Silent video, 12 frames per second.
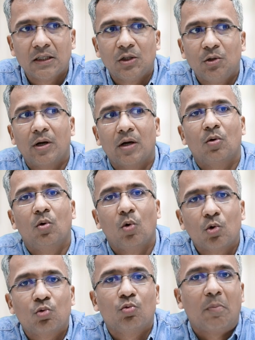you can
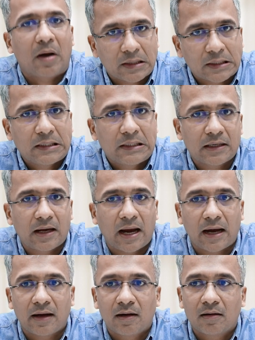go to market
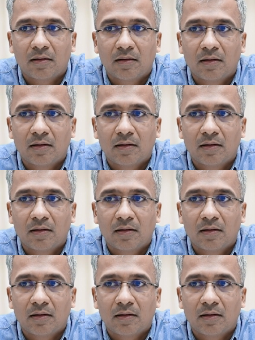and